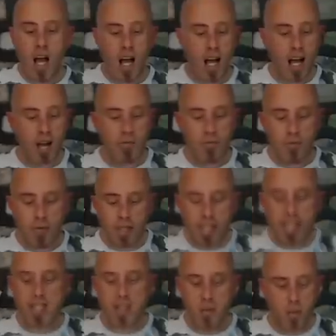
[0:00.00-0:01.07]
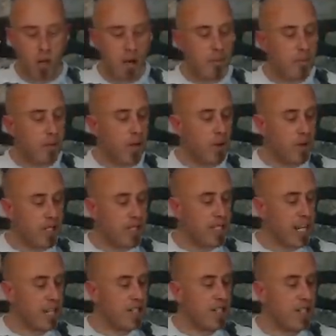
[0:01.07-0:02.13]
That's the one bit which
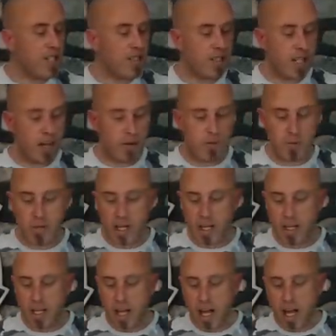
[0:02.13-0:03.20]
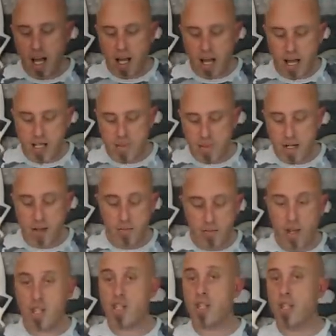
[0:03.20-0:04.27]
has actually stood out for me as being
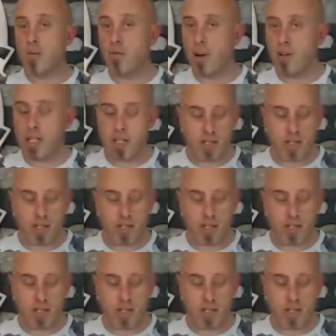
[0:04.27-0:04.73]
visually very